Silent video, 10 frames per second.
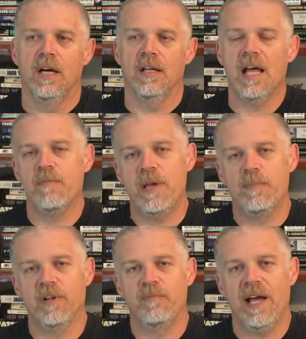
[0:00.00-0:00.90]
a lot of
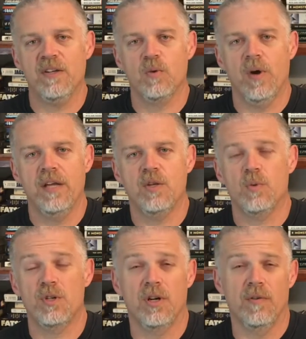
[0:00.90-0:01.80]
people have passed away since
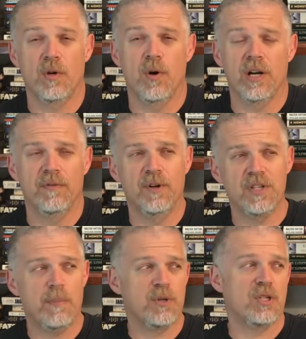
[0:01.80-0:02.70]
we started recording our
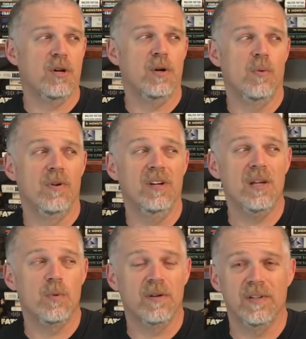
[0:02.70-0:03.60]
first episode, and we really
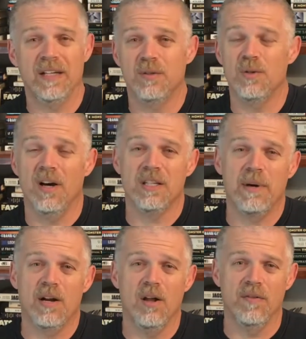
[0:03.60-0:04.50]
would have liked to have talked
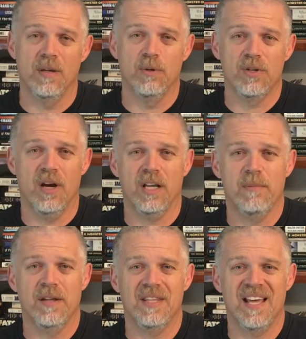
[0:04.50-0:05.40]
about all of them. We're talking
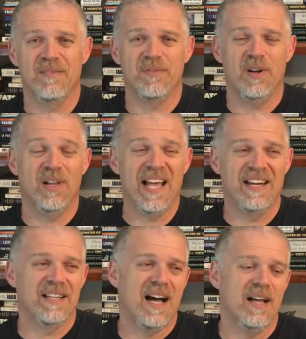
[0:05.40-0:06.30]
about the NFL
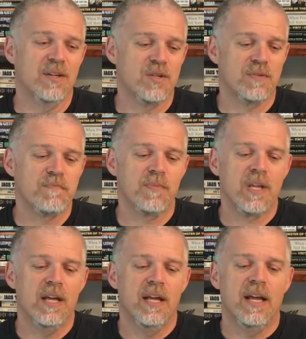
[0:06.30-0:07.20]
and in college.
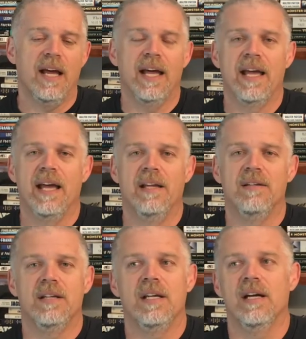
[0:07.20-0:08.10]

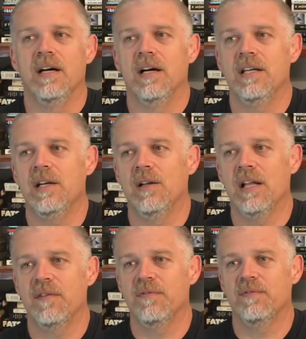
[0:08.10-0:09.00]
And, uh, you know, a
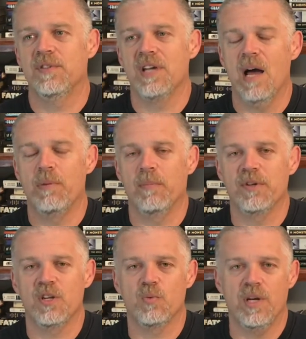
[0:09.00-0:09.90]
lot of, for time
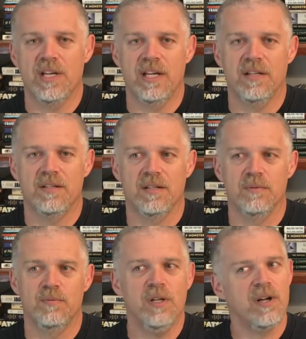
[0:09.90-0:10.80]
purposes, we didn't get to
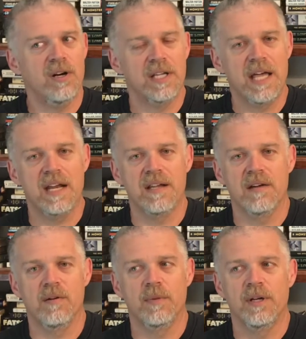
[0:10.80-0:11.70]
really hardly any
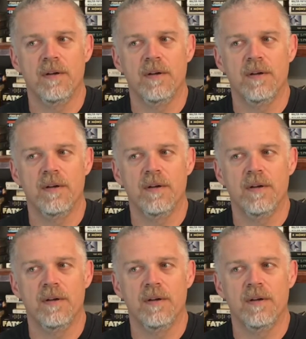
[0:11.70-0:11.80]
of them.